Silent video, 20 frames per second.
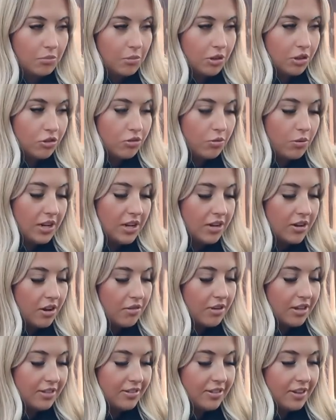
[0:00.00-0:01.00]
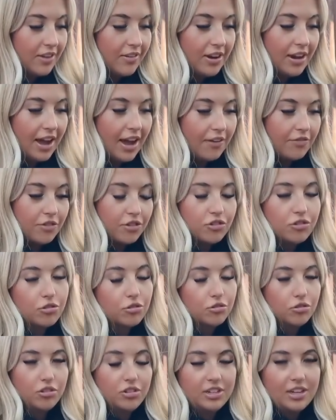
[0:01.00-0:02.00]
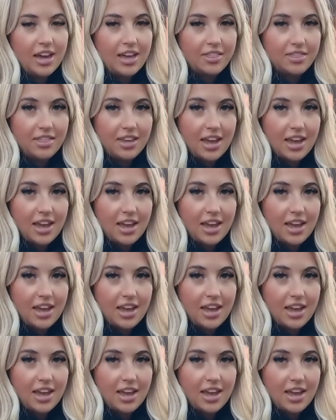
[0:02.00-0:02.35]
because we don't necessarily have the tools to get